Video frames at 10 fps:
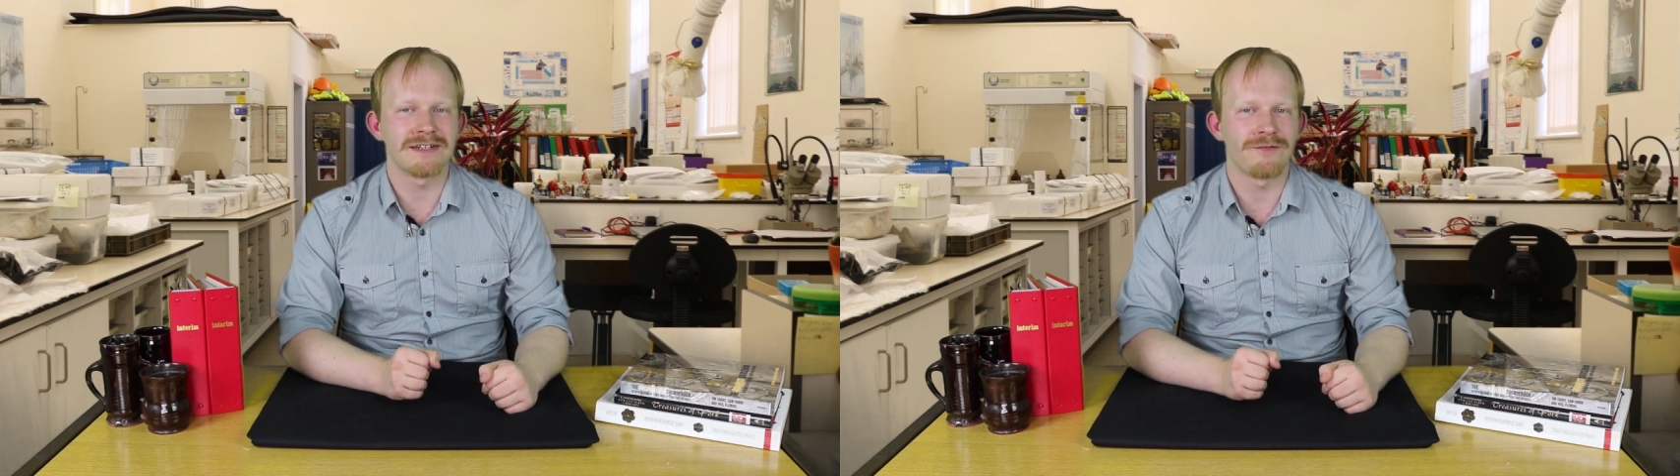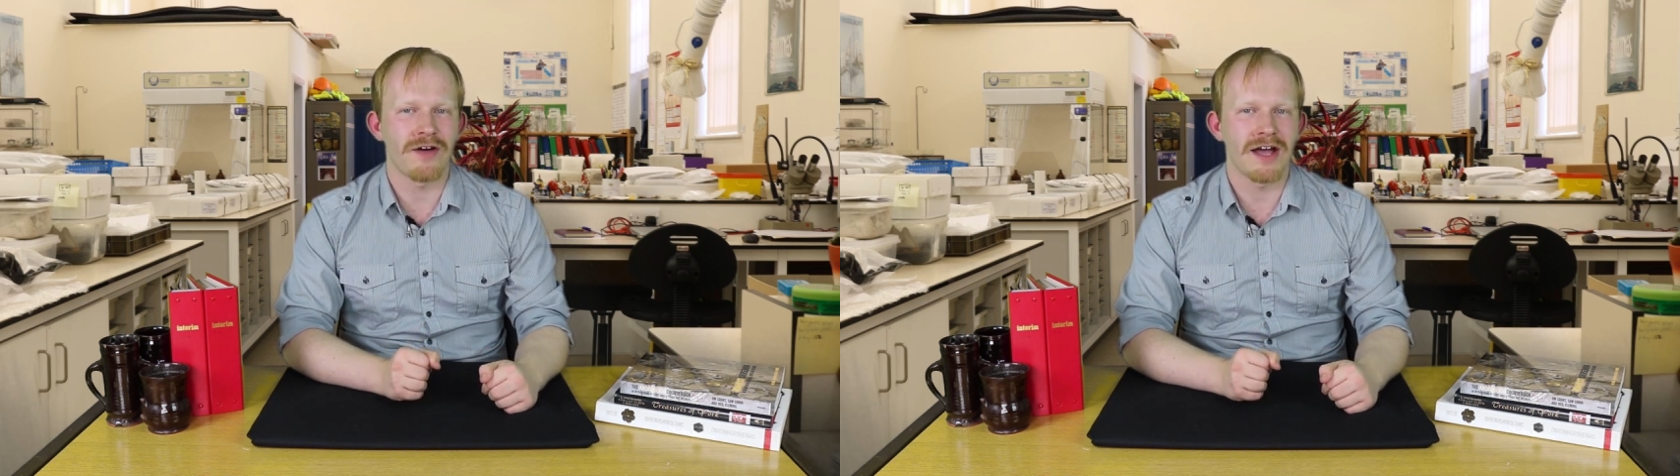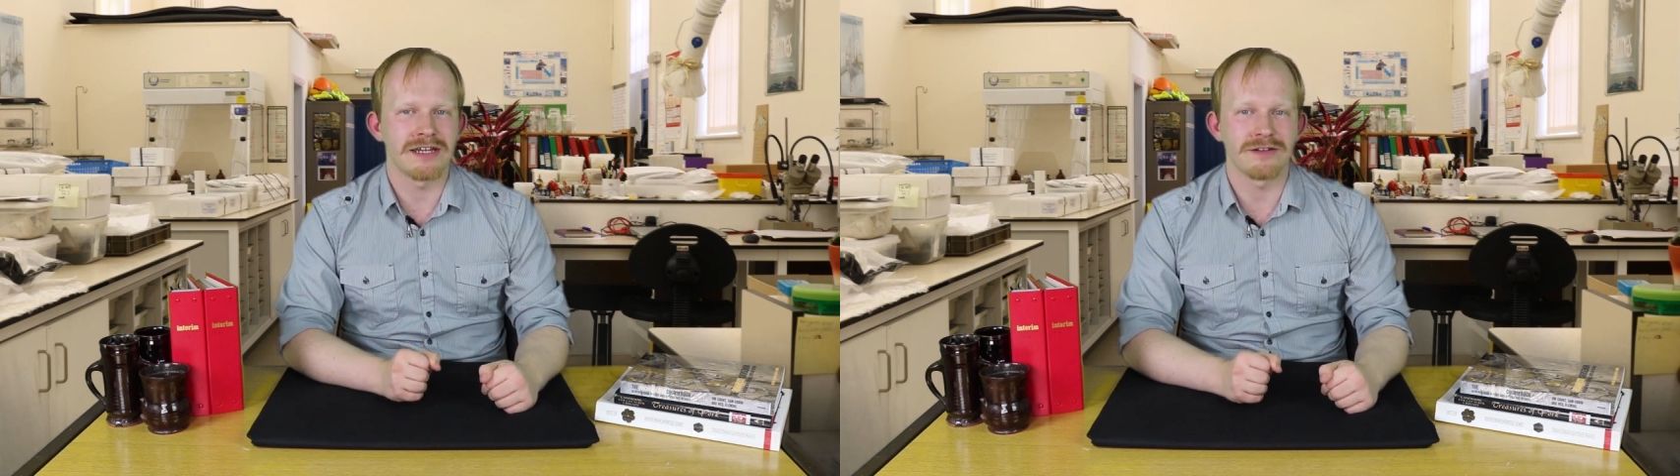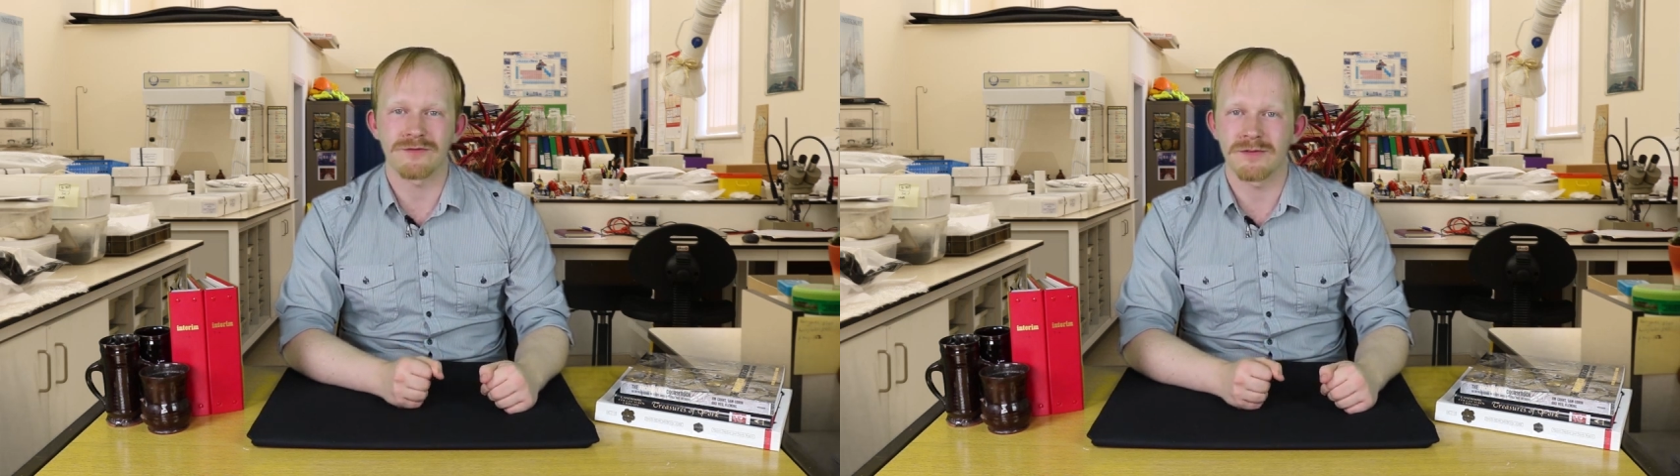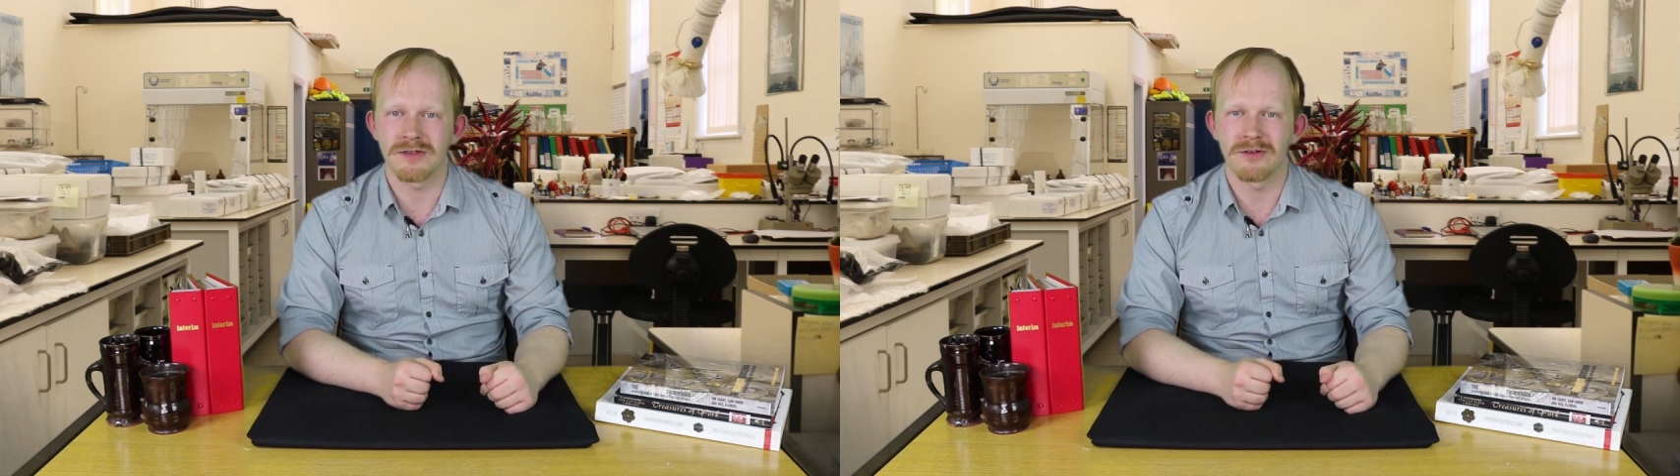find
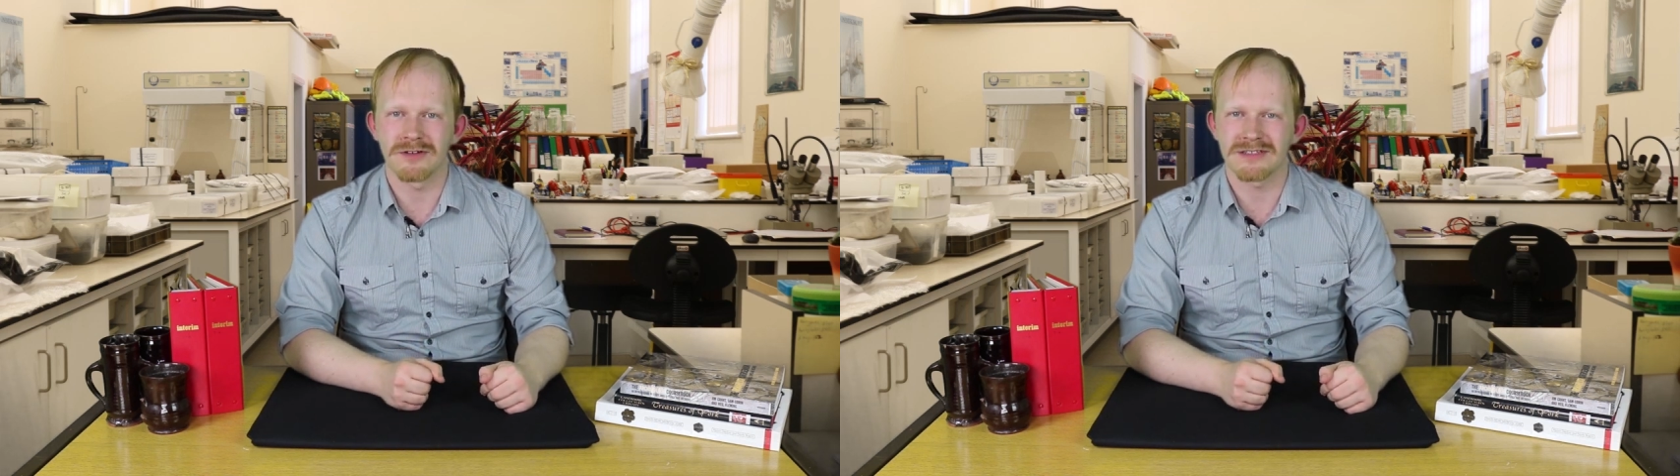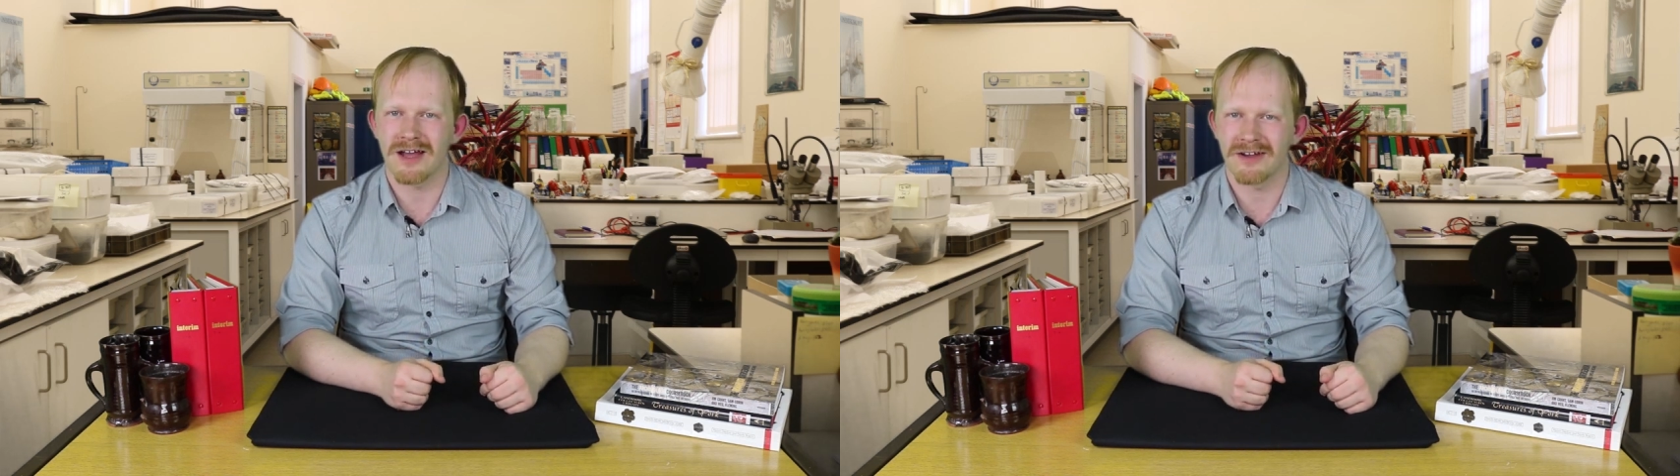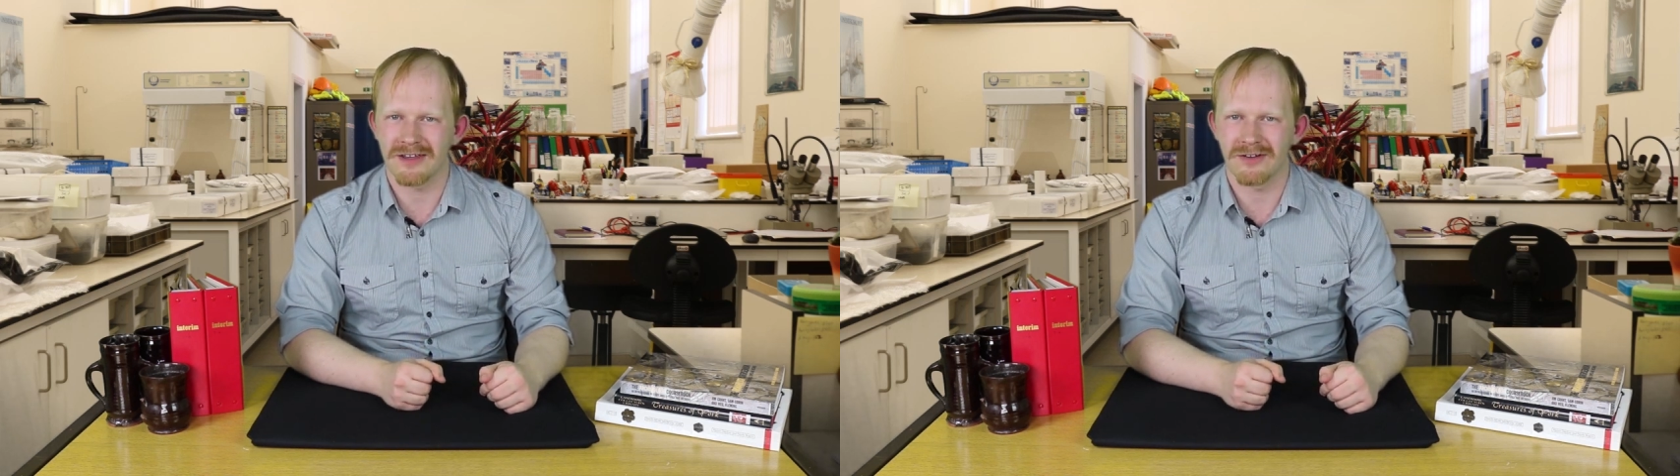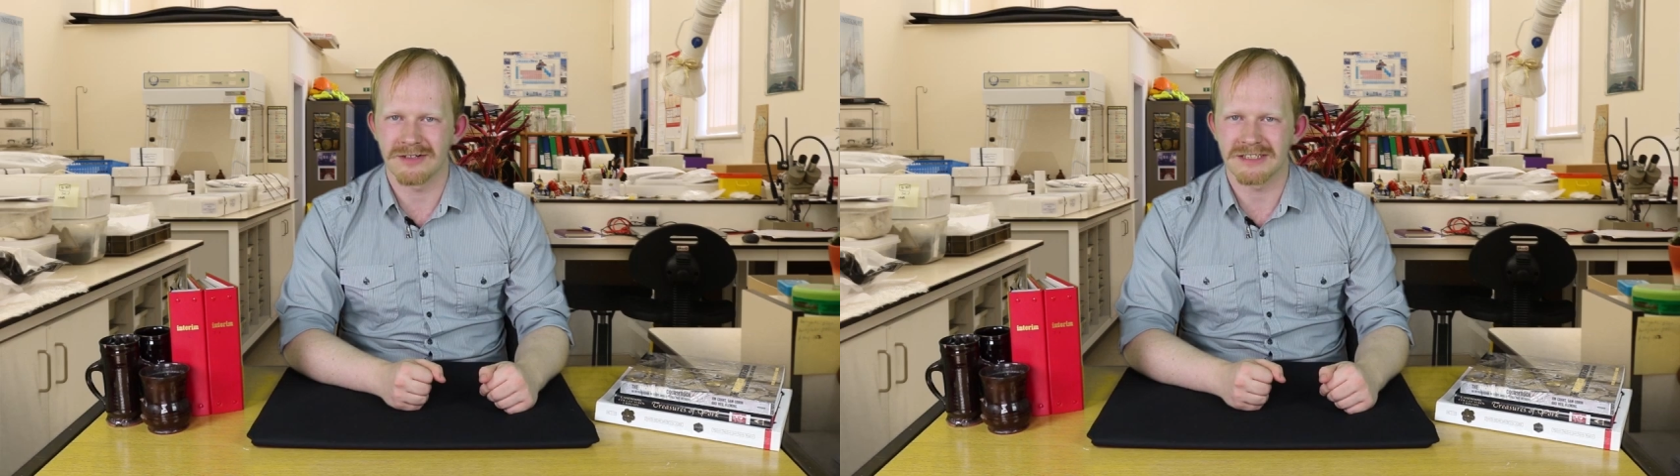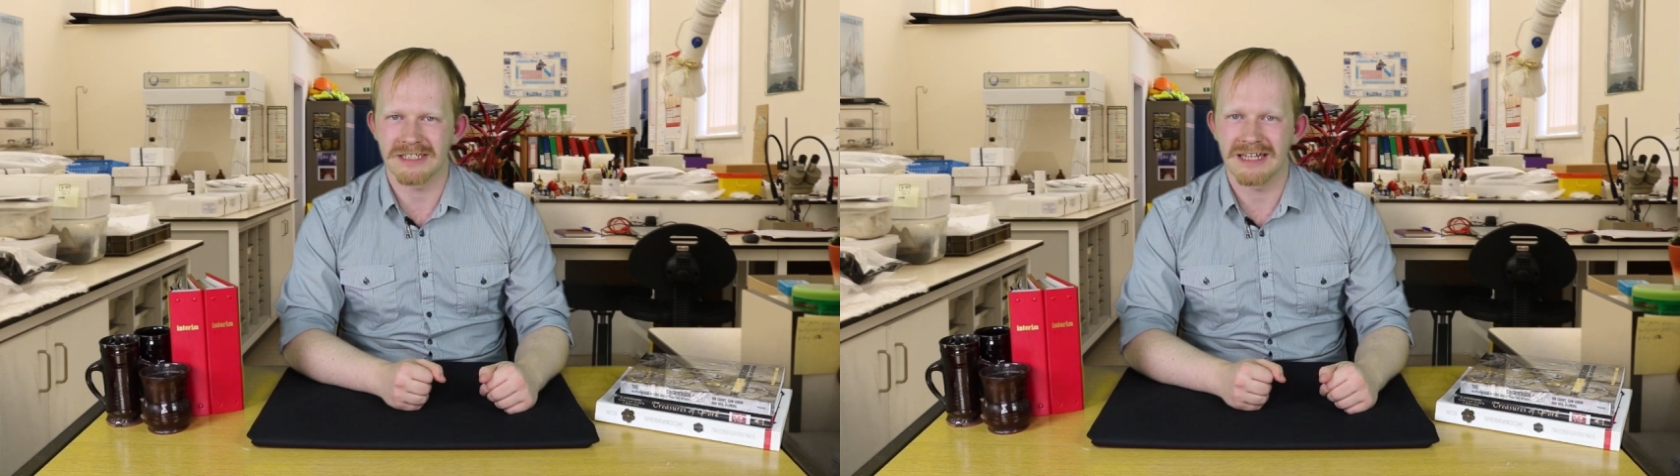from York's
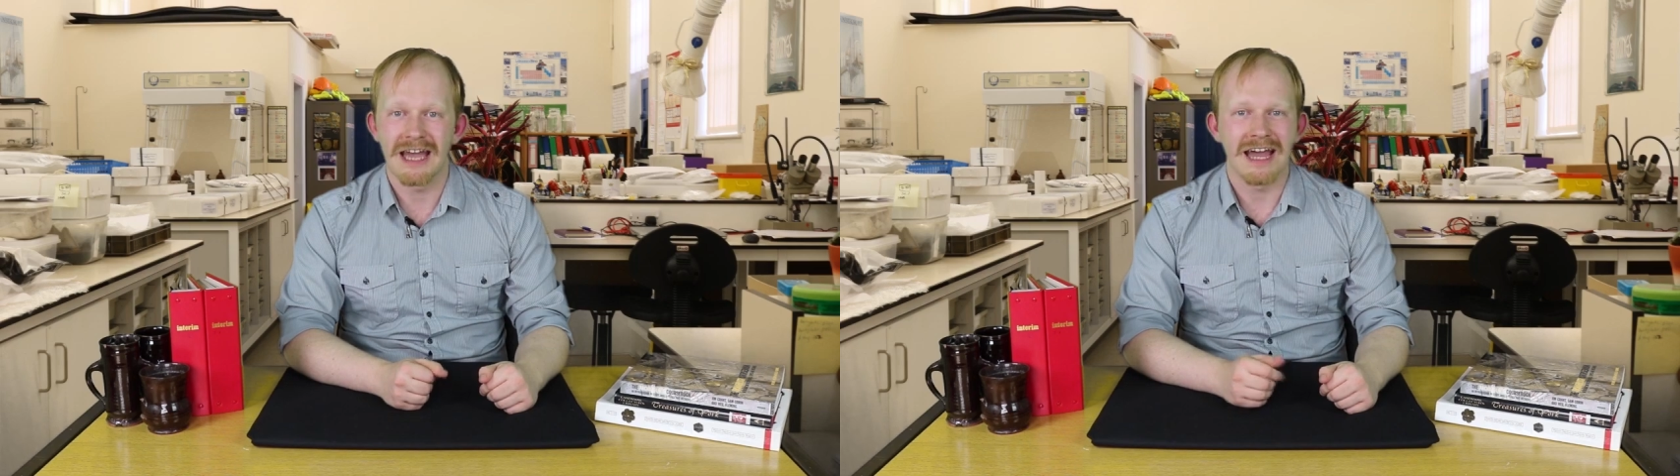archaeology